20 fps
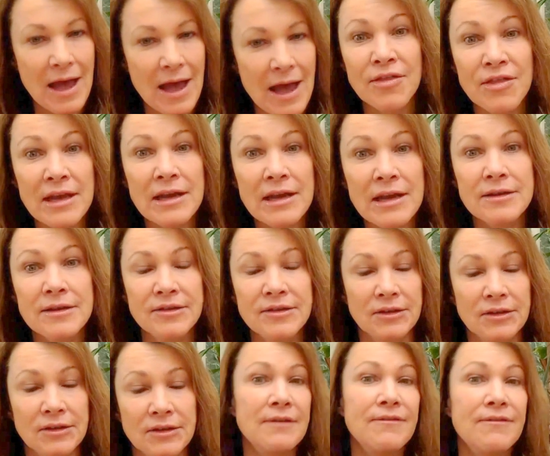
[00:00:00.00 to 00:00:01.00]
And then
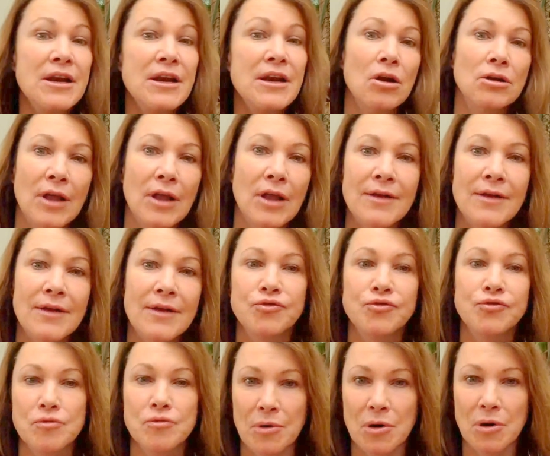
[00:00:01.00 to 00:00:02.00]
it's living our life's
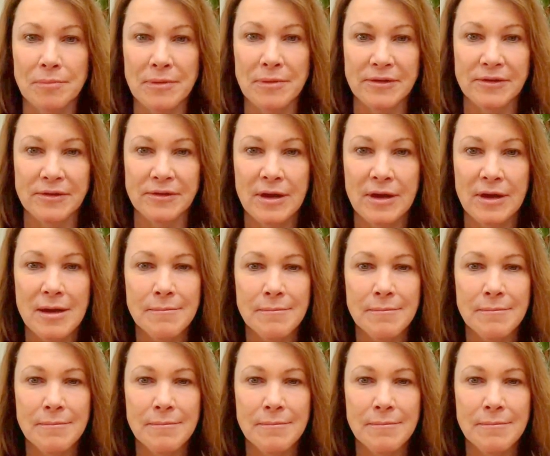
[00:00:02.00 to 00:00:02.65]
true purpose.